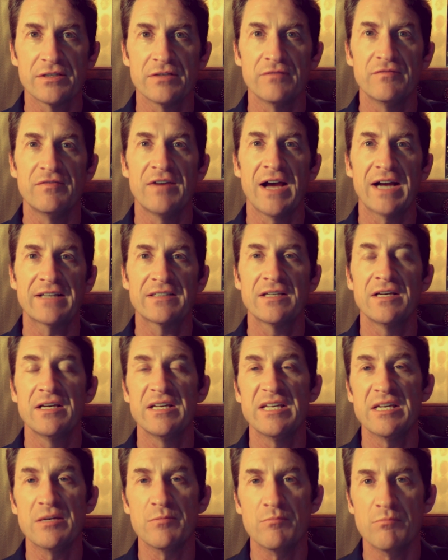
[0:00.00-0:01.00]
In fact,
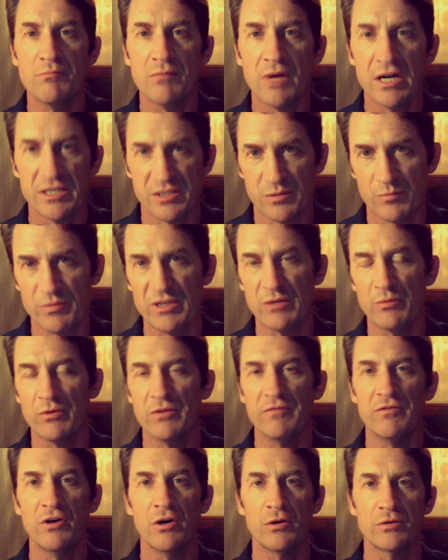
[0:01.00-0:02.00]
it must be
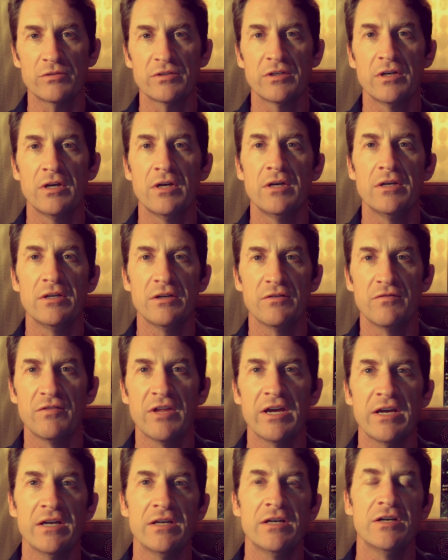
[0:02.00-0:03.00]
revoked if
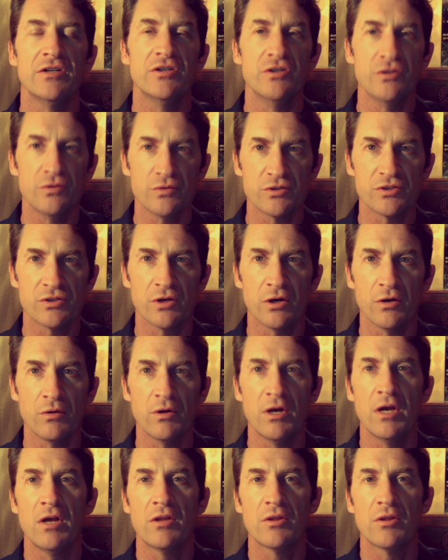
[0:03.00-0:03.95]
they do so.